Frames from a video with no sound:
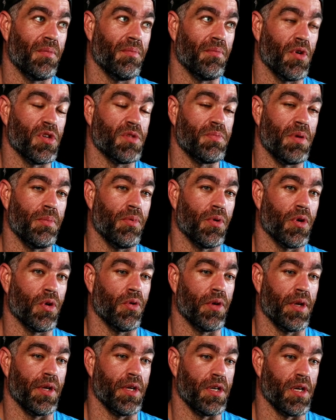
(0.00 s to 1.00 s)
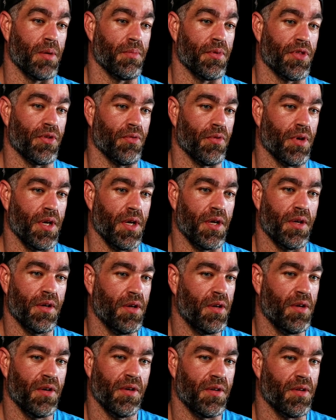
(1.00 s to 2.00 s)
Most people going into number 3,
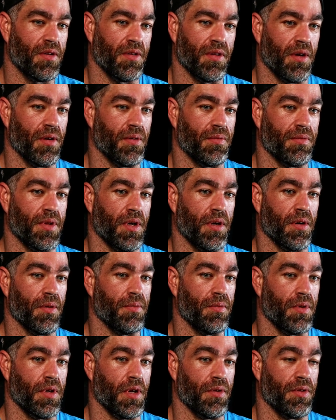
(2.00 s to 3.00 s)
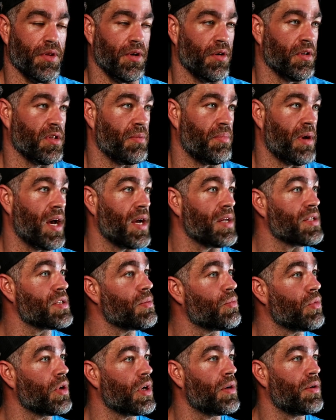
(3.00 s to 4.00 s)
they're on the pine
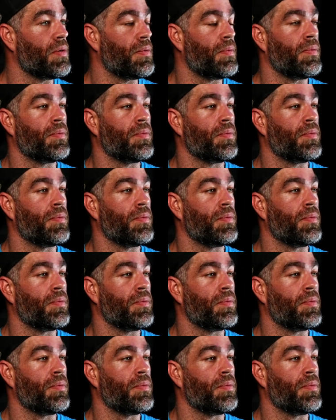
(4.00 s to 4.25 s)
somewhere.